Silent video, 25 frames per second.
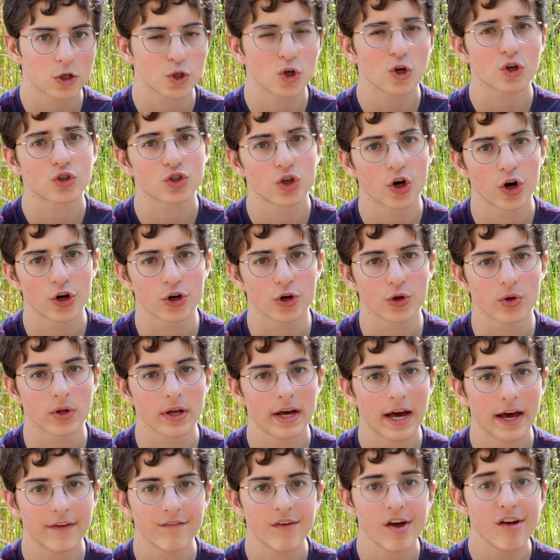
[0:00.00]
are nocturnal
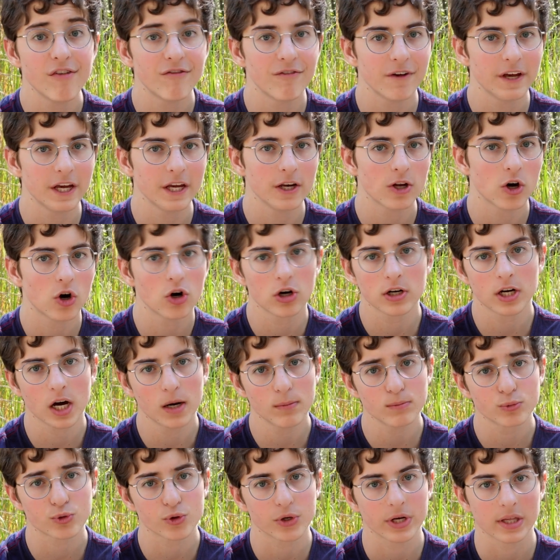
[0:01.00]
and they feed on
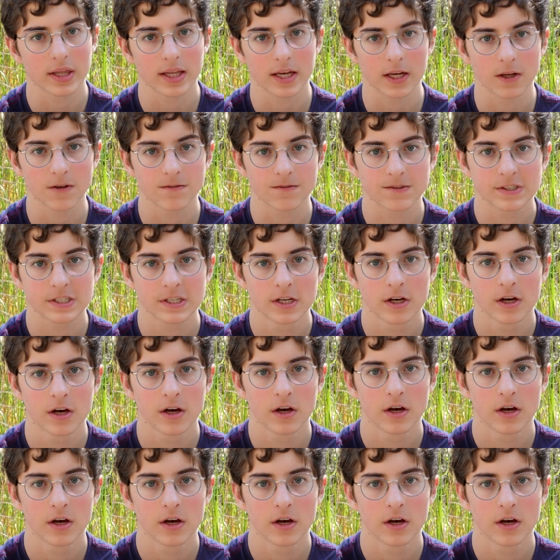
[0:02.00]
gum tree leaves.